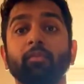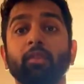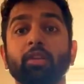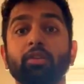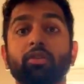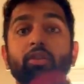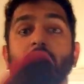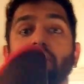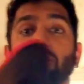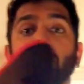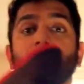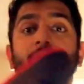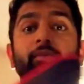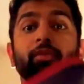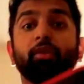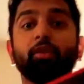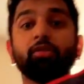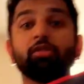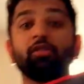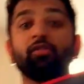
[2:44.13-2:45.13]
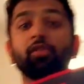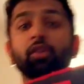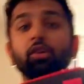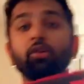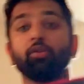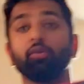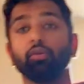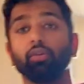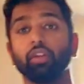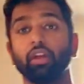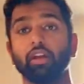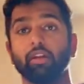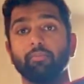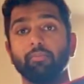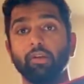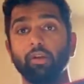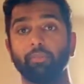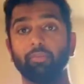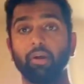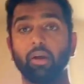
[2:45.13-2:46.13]
So, those of you who like
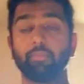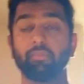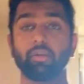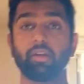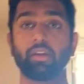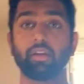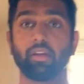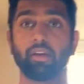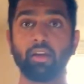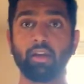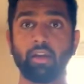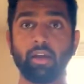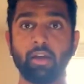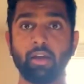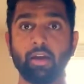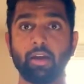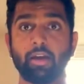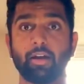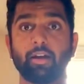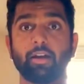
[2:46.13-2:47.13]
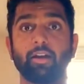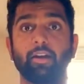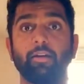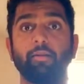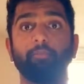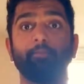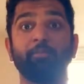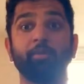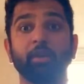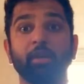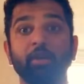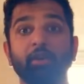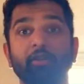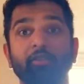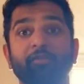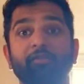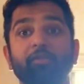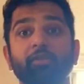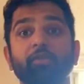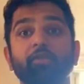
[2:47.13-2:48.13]
meal prepping, bringing your
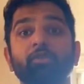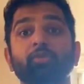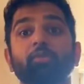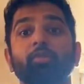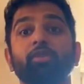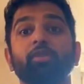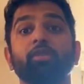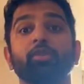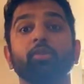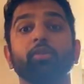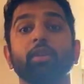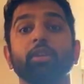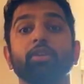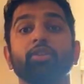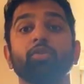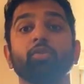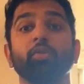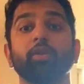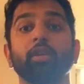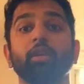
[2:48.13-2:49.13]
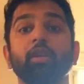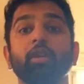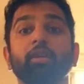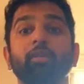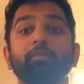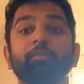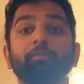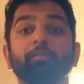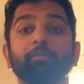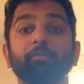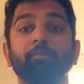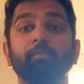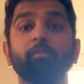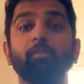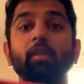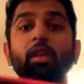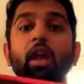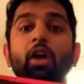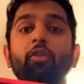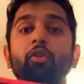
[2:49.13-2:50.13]
foods with you each week,
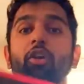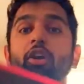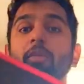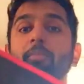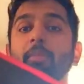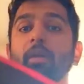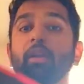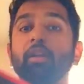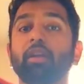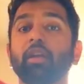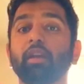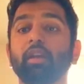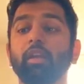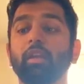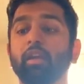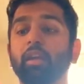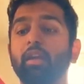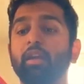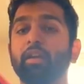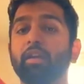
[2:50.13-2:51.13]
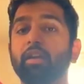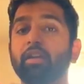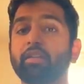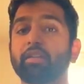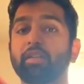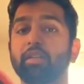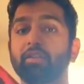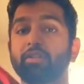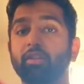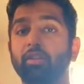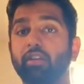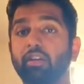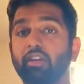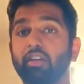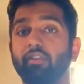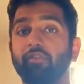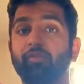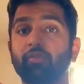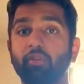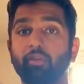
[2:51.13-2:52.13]
I recommend getting a nice
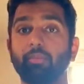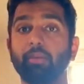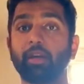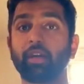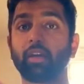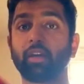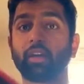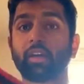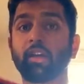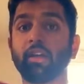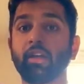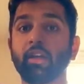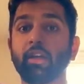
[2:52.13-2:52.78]
insulated food bag.